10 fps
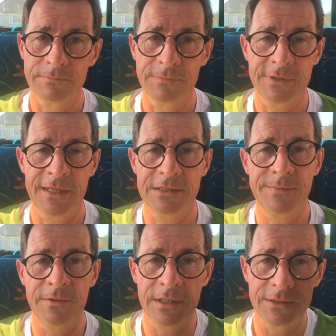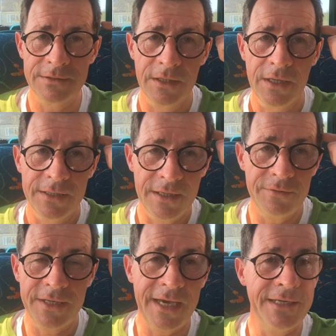Tell us about it, lads. Now,
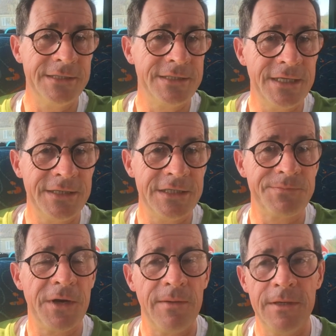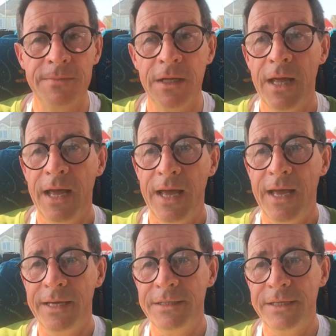Ken seen this problem
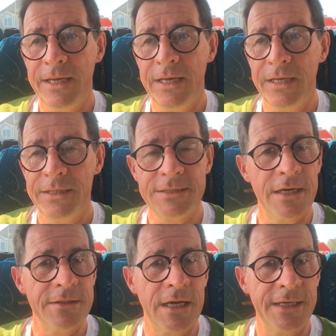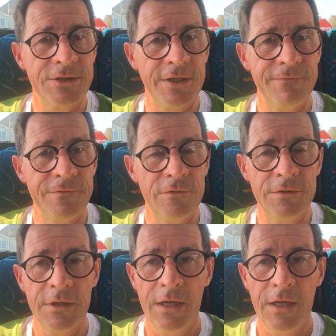and he started to collect dry food.